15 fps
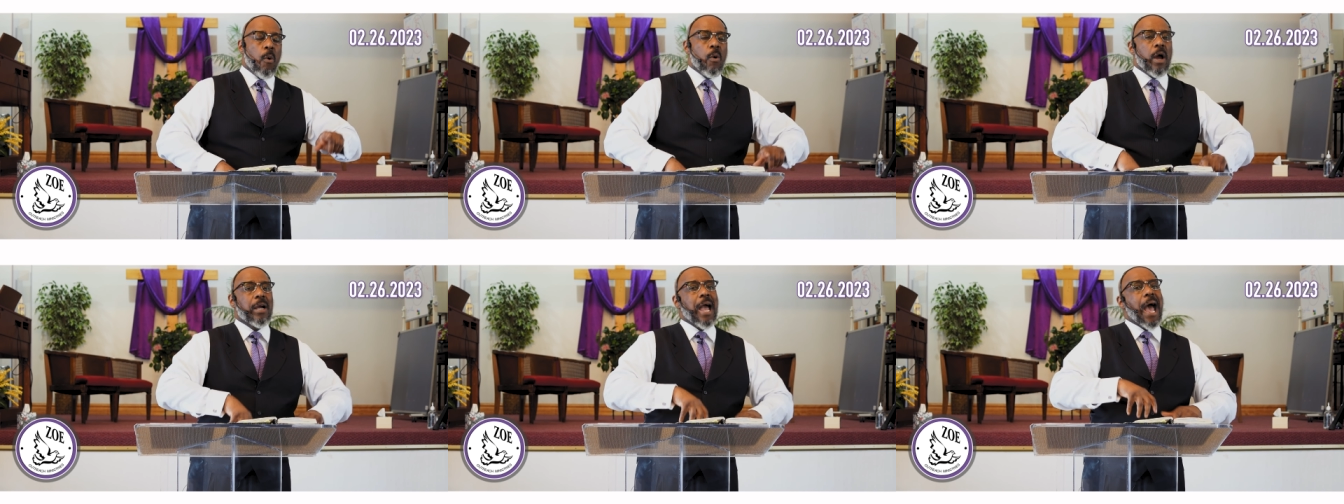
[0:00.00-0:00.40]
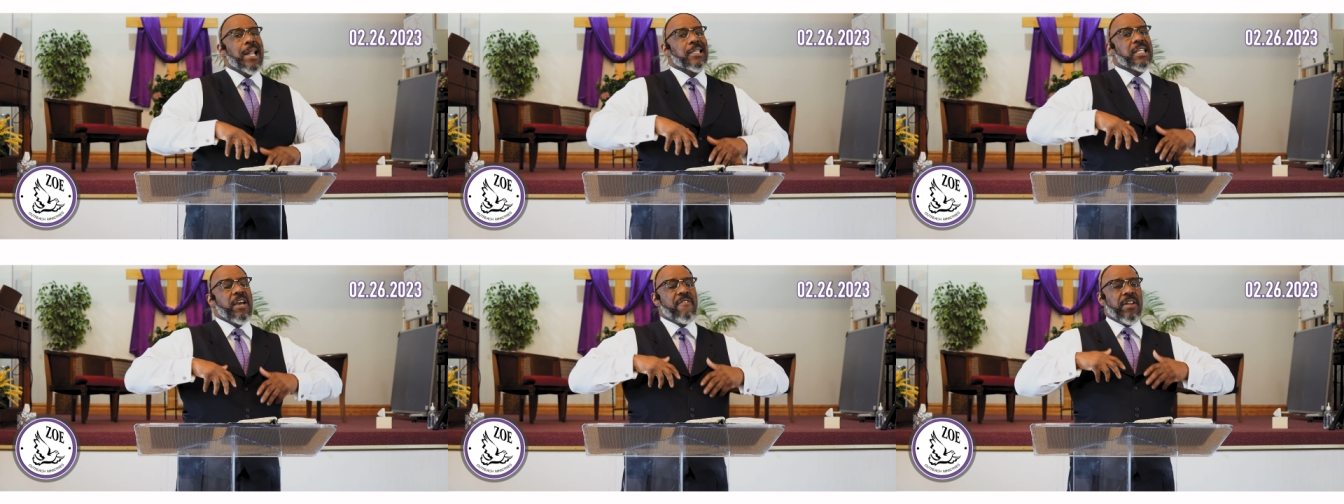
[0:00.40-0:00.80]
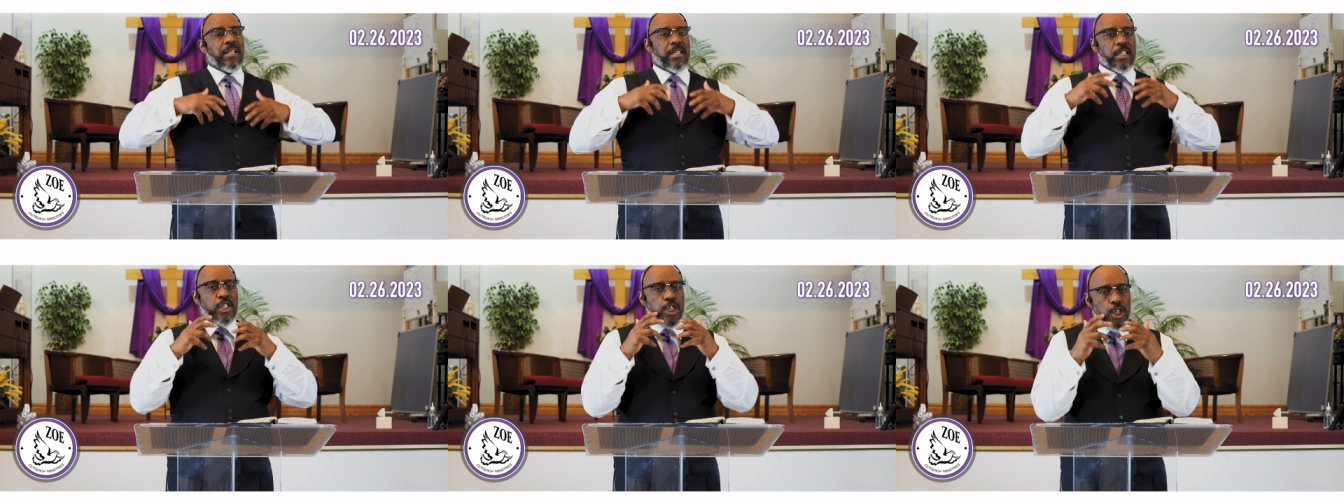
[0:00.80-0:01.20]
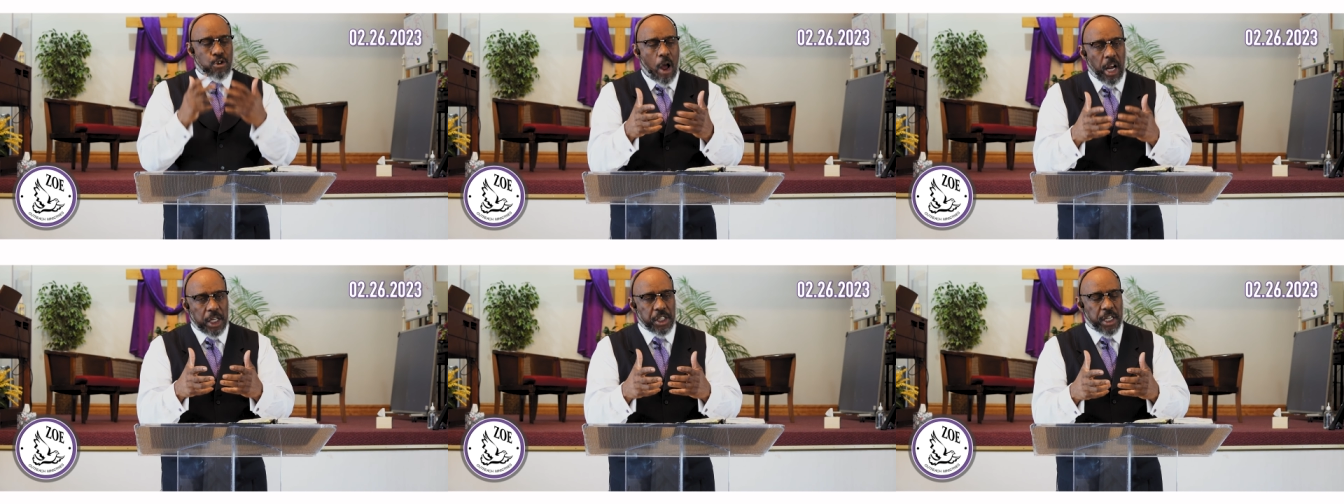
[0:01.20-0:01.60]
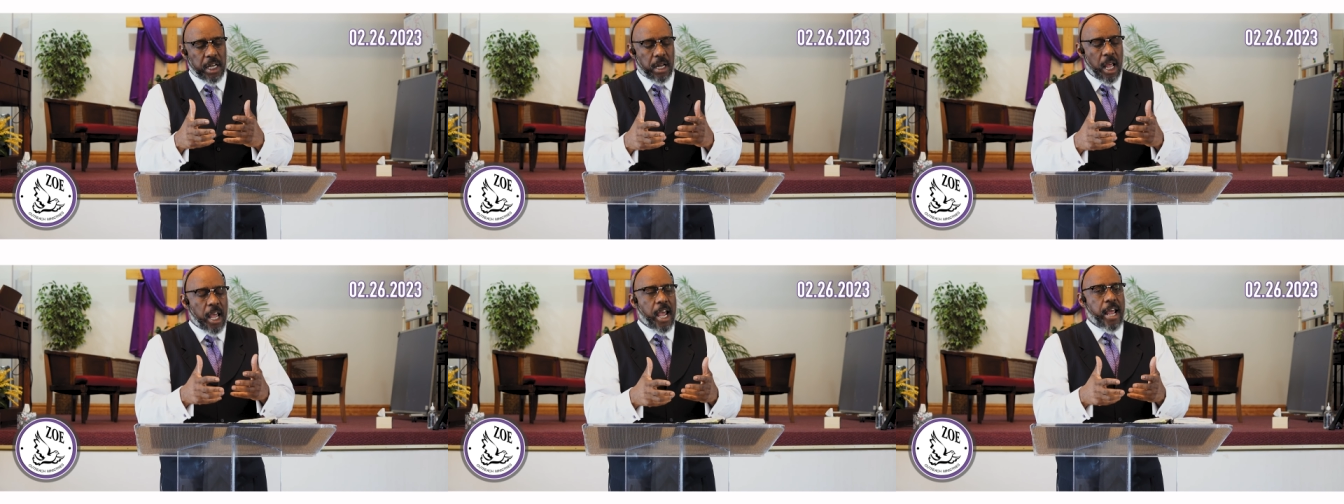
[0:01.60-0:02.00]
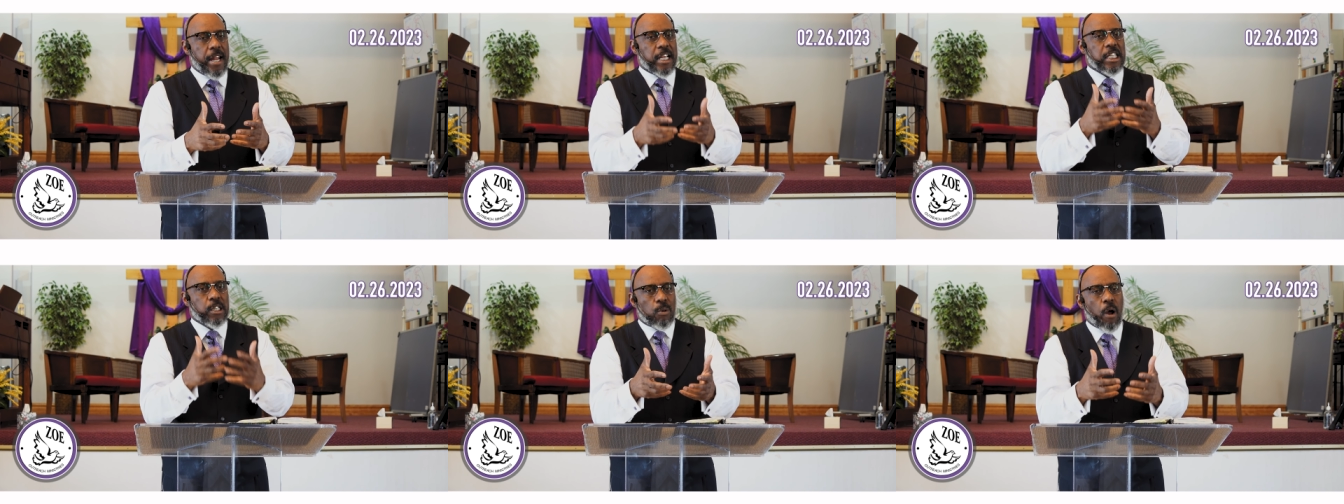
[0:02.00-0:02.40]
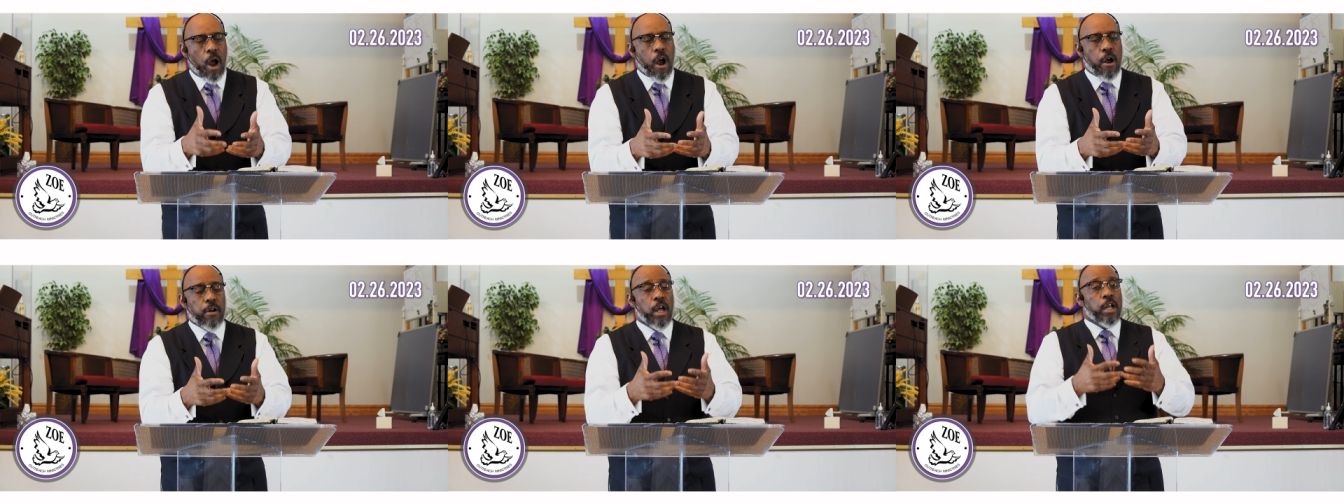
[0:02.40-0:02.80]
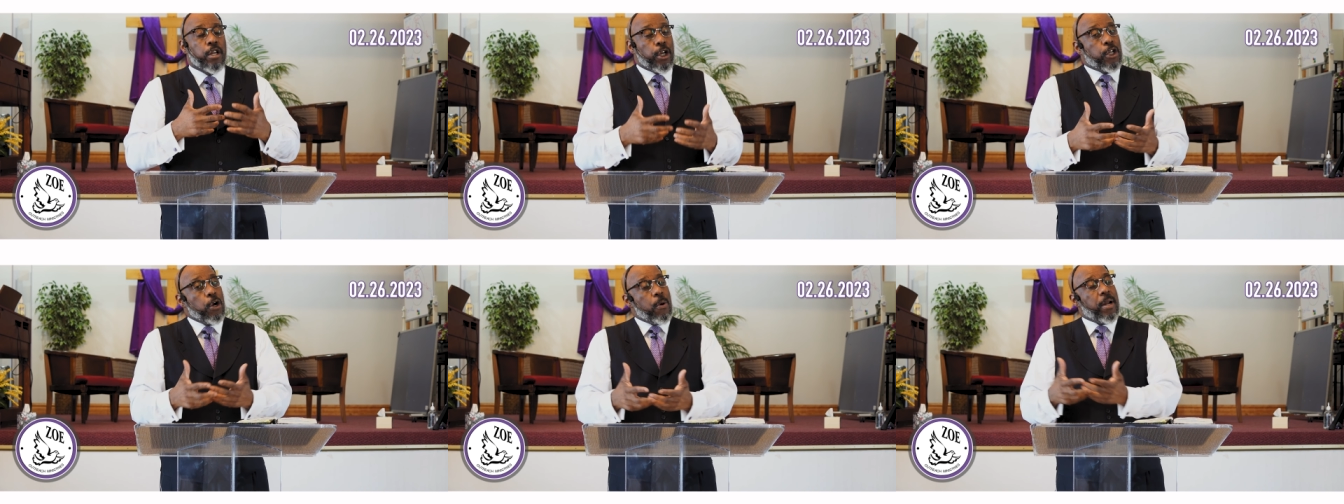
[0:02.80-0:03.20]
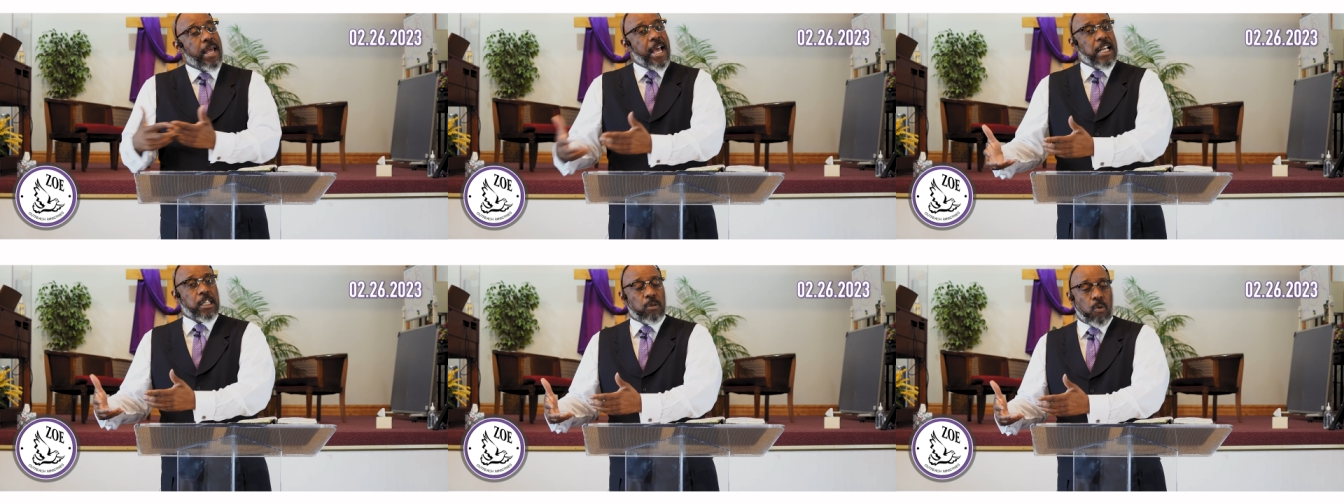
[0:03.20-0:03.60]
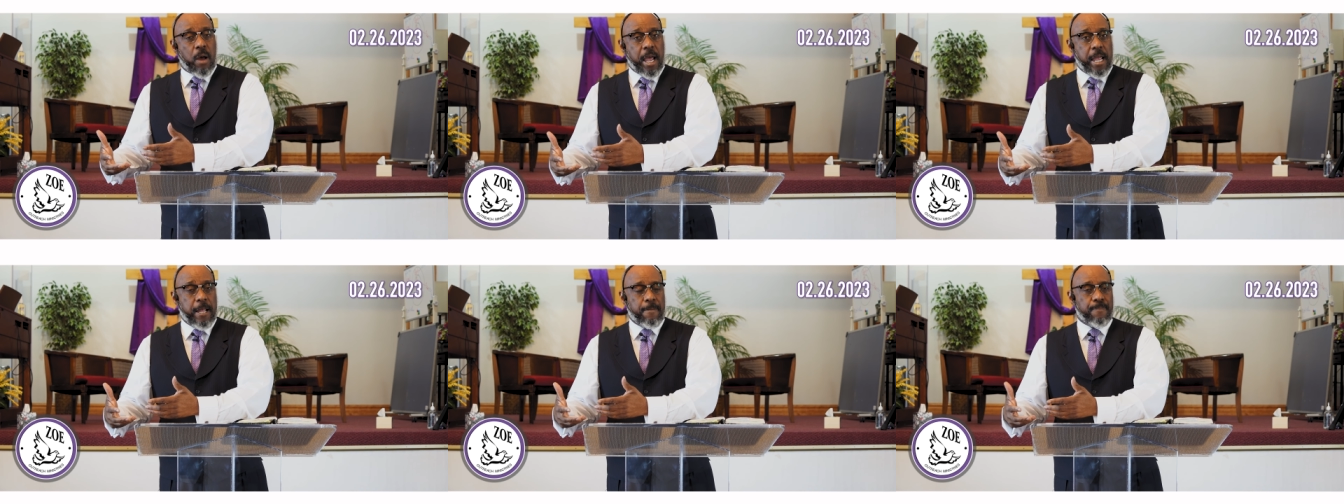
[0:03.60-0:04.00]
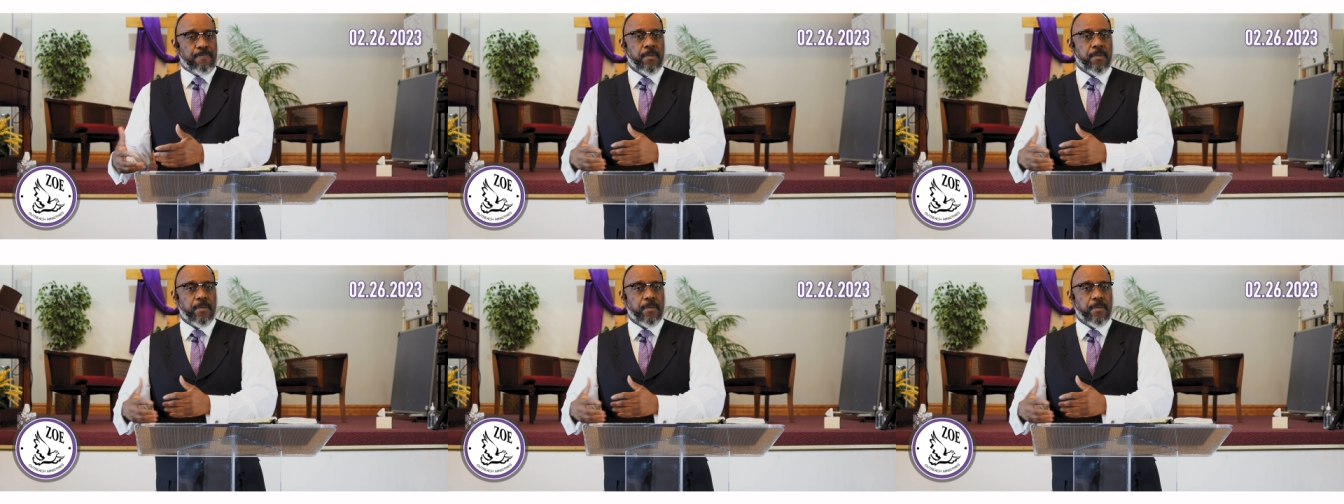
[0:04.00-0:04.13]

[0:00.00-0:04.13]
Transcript: where God has given us instruction in His Word to do it His way.